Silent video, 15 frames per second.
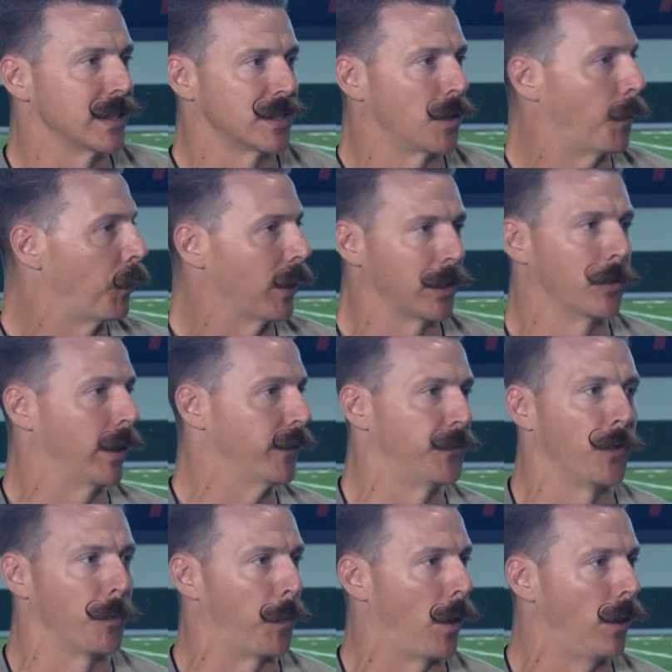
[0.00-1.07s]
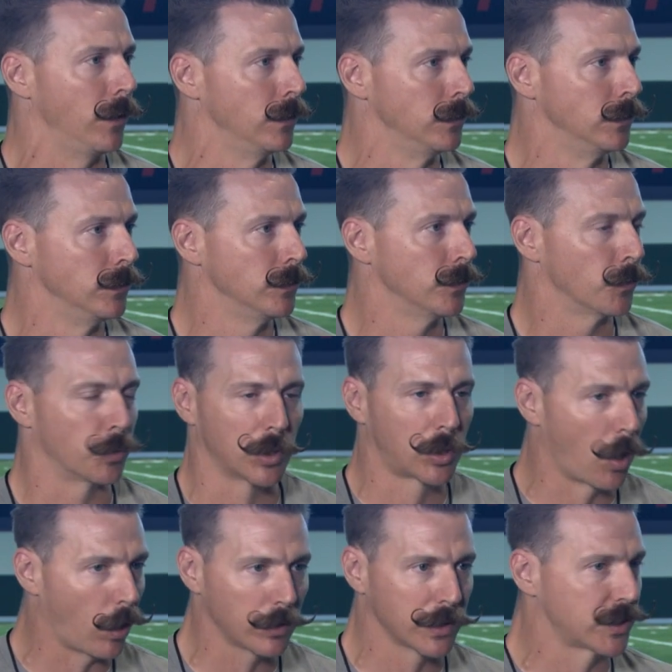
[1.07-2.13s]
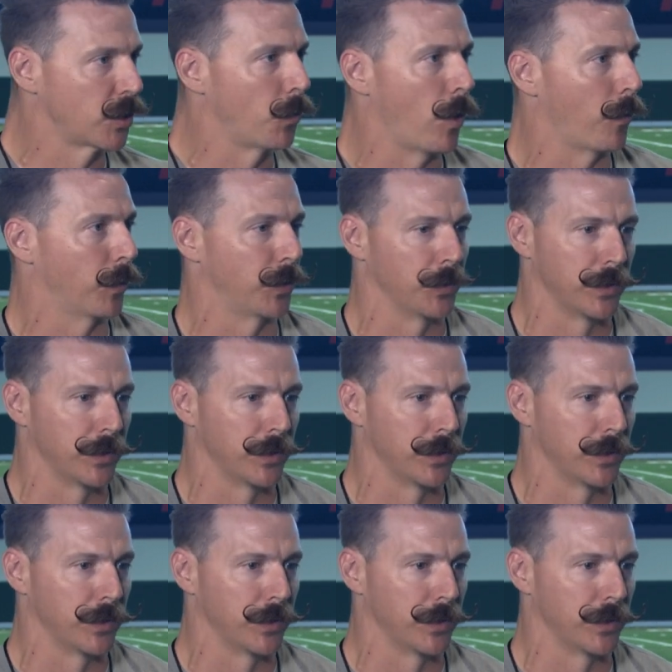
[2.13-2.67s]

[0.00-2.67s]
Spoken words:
is to play great football. Regardless of what we do,